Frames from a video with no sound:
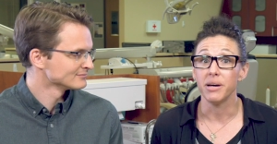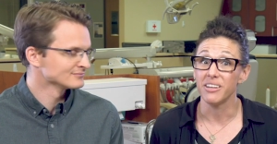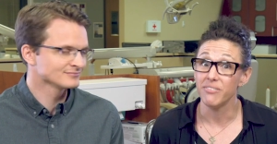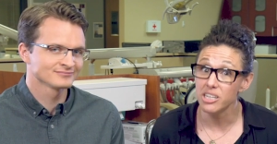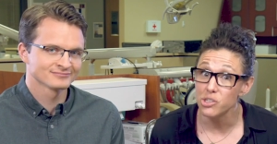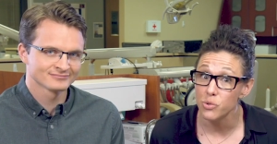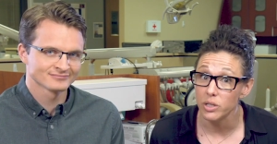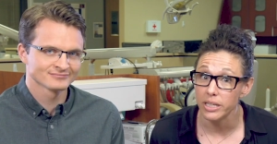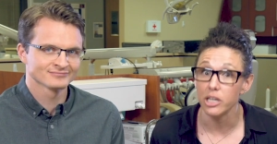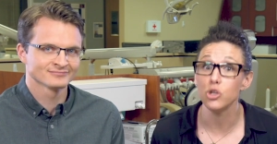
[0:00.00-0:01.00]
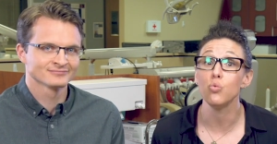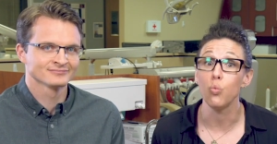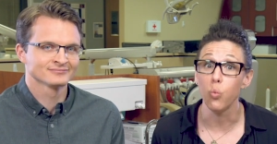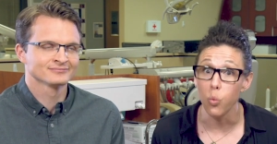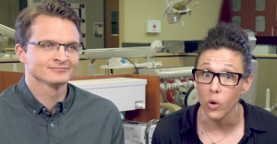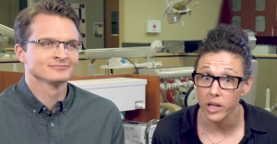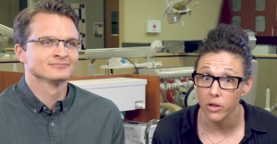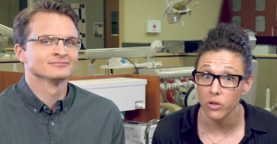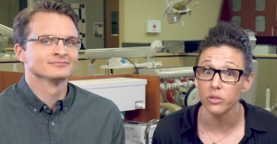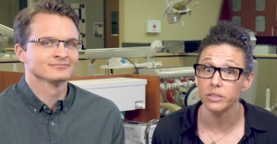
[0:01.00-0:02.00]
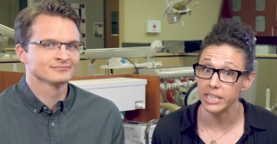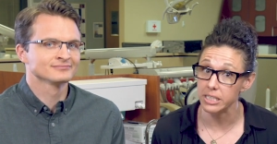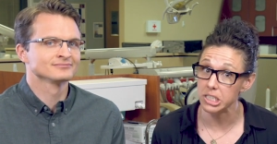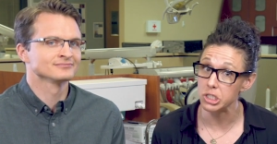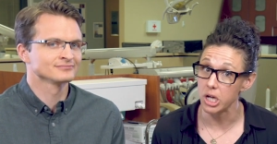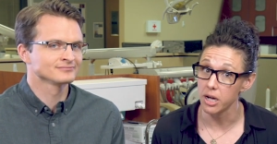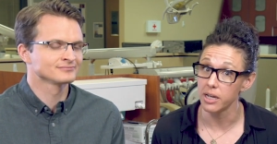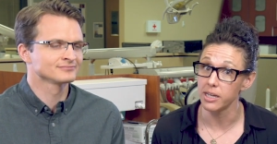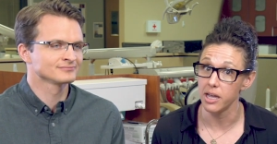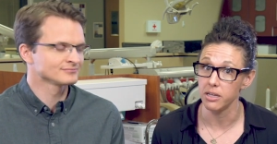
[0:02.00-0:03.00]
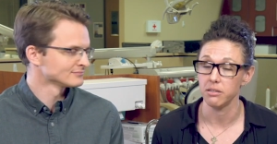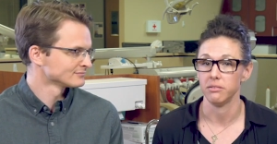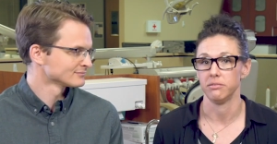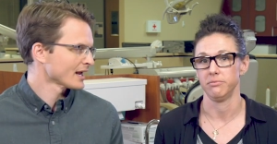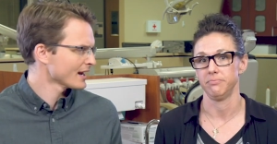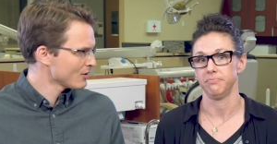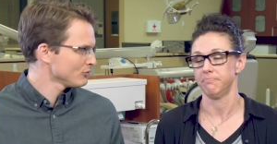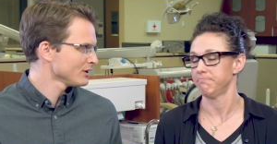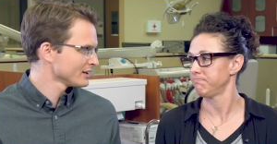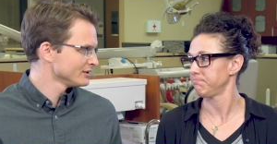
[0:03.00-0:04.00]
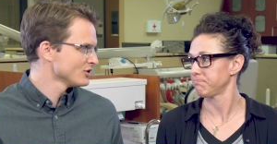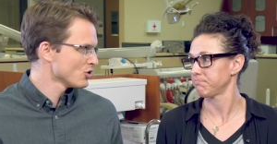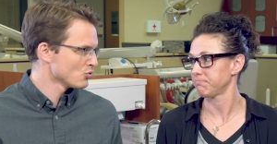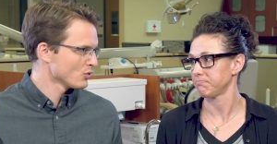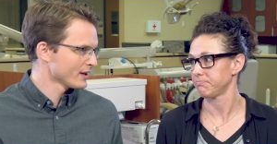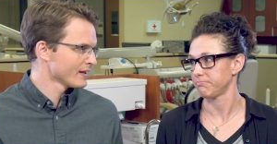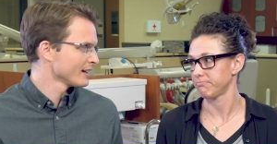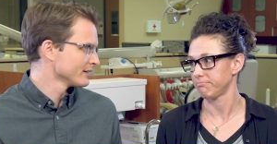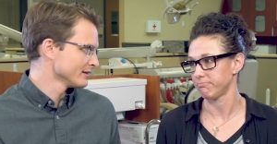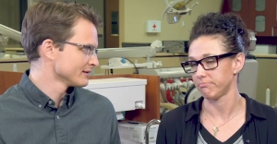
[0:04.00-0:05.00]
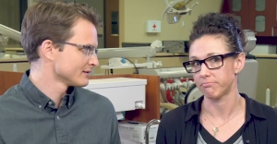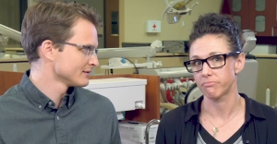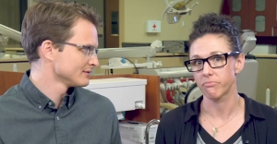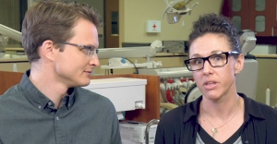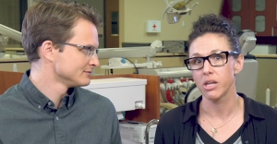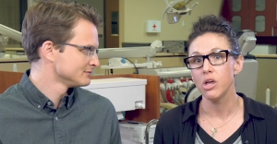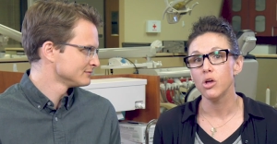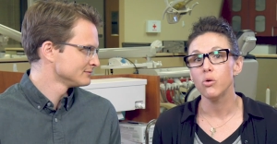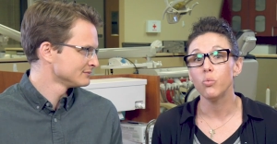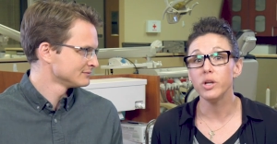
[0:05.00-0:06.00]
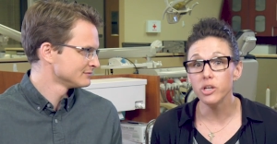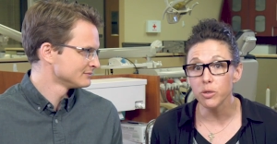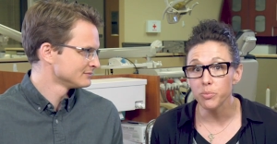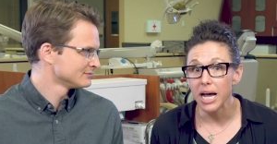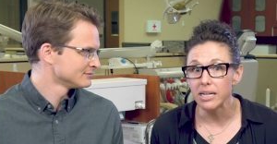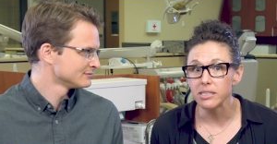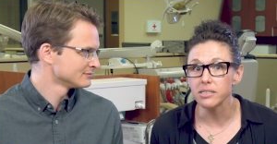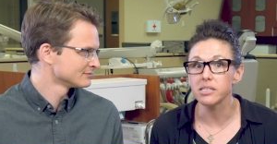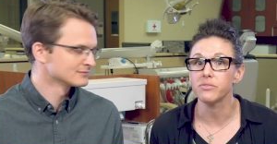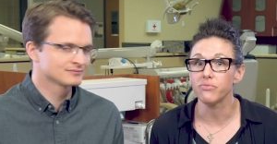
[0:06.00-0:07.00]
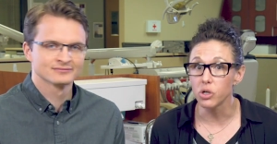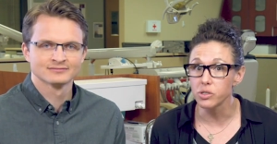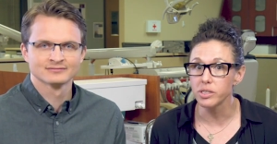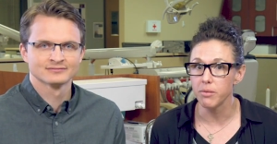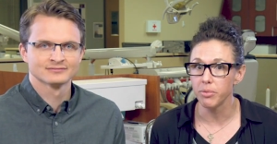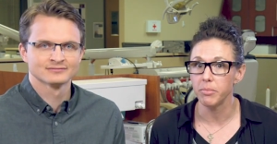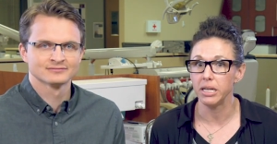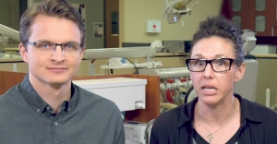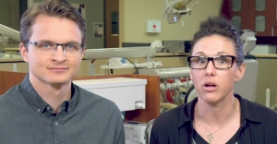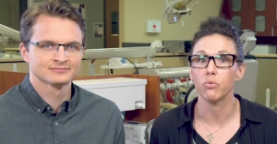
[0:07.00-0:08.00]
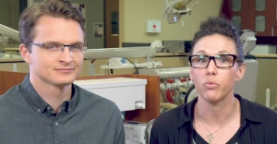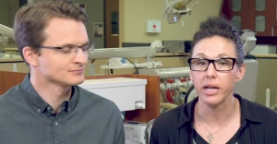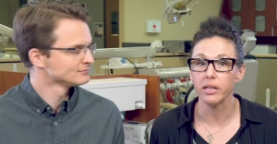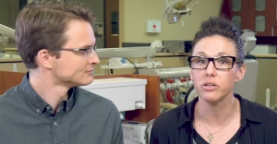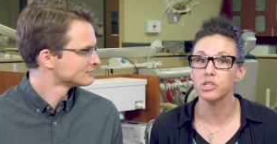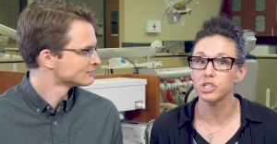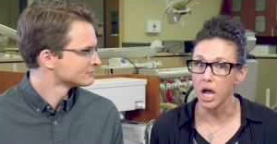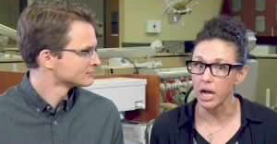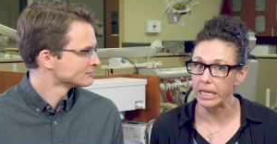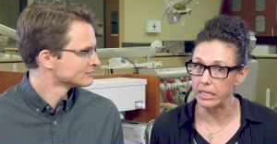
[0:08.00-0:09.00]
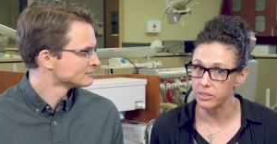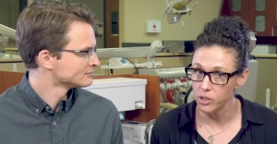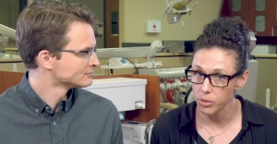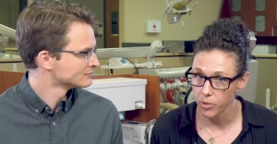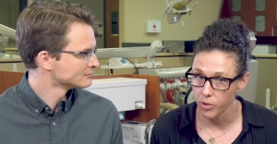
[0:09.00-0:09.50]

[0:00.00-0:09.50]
Speaker 1: but eventually you will need to shock again.
Speaker 2: And how will I know when that is?
Speaker 1: When your practice is first implementing a regular shock into your